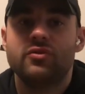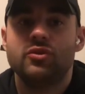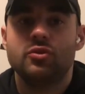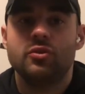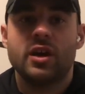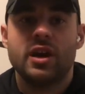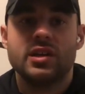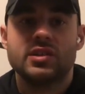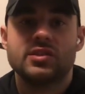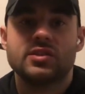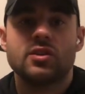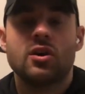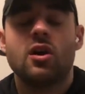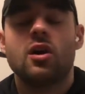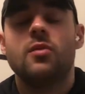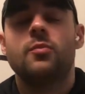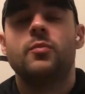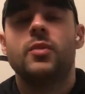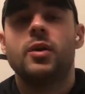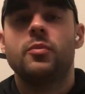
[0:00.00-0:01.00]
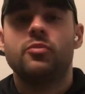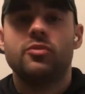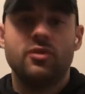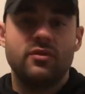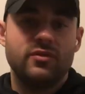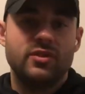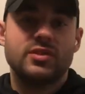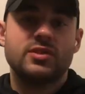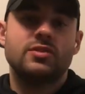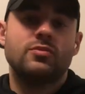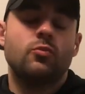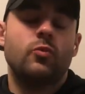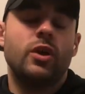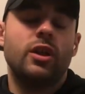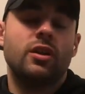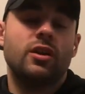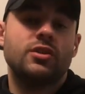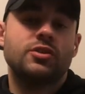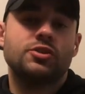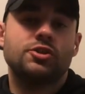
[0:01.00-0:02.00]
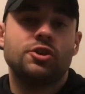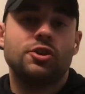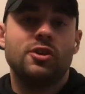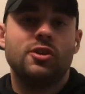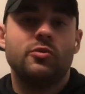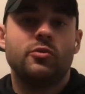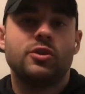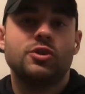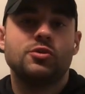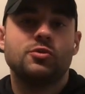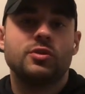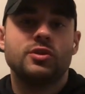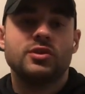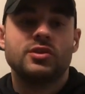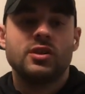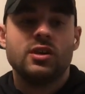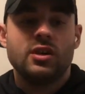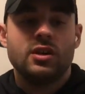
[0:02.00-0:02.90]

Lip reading: You guys saw my previous weight loss journey, which was